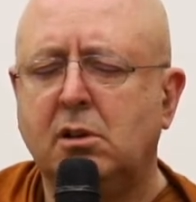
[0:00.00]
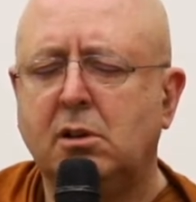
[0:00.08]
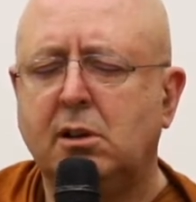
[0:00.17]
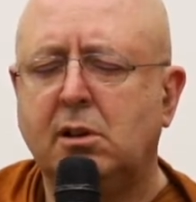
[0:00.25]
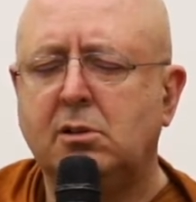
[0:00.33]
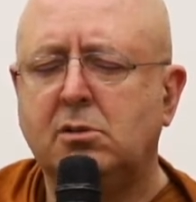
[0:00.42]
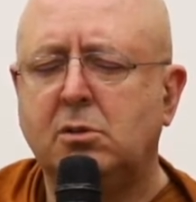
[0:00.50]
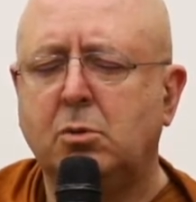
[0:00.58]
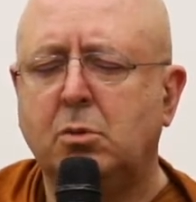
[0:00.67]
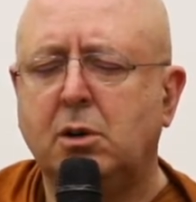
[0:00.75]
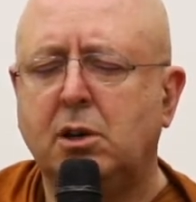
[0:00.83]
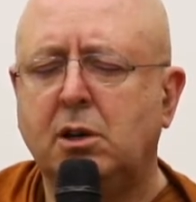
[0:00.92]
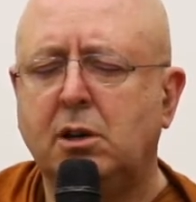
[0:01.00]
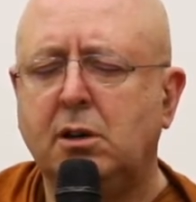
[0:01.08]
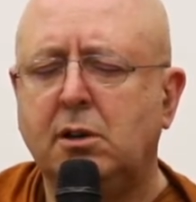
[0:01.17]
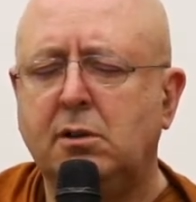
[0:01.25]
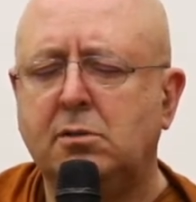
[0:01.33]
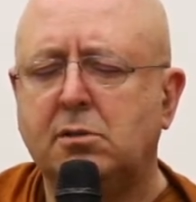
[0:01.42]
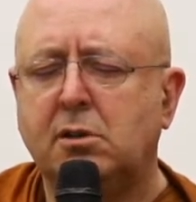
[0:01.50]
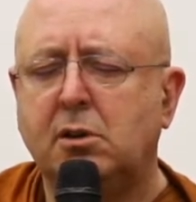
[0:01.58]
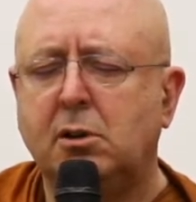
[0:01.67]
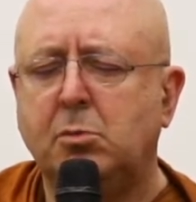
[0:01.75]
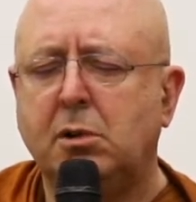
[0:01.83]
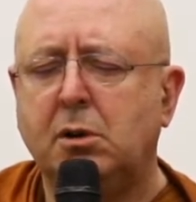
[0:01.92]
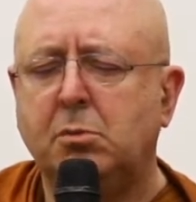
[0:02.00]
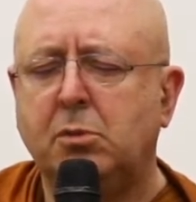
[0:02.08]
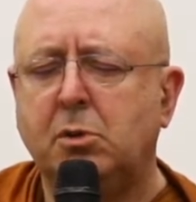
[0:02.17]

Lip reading: that as the waves come up